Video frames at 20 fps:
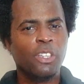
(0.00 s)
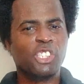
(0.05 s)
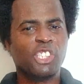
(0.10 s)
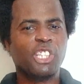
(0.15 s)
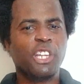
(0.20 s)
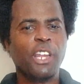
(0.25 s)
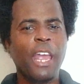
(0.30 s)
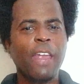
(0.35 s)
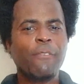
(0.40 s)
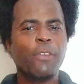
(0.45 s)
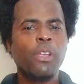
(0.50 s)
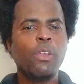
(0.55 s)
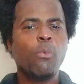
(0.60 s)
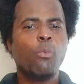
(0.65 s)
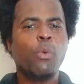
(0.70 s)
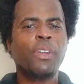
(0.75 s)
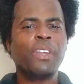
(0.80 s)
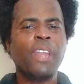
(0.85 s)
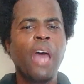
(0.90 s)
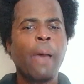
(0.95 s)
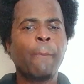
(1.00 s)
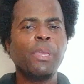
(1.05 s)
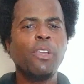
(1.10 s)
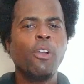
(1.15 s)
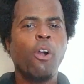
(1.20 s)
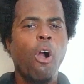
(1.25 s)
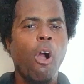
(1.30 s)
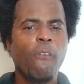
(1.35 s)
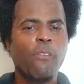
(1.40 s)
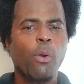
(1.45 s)
Slavery will not
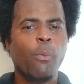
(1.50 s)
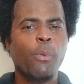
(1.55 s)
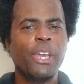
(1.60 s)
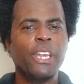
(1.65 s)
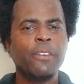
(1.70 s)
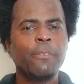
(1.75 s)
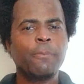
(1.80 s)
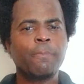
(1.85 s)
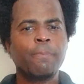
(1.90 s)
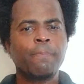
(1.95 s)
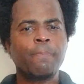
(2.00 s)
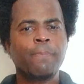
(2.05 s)
be over with